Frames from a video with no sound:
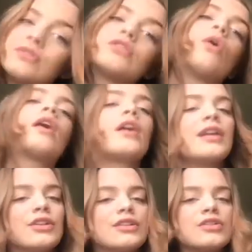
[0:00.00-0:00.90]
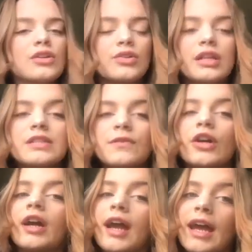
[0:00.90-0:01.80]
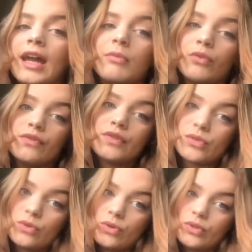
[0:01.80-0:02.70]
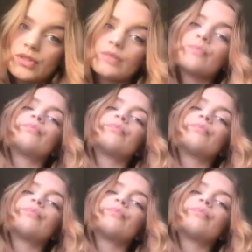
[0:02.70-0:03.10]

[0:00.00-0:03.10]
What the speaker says: So I got an interdistrict transfer and moved schools.